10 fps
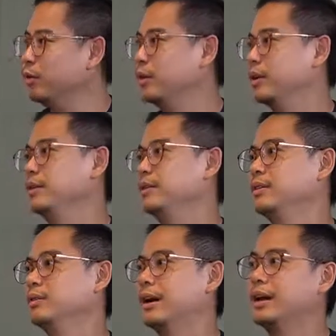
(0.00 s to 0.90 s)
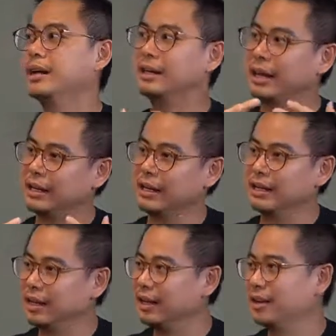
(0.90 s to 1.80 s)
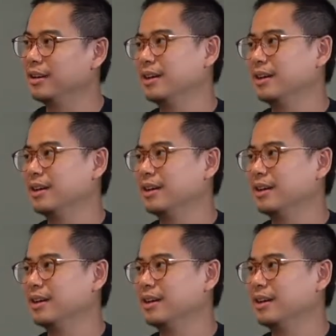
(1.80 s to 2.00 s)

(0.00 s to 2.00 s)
and you kind of get in there,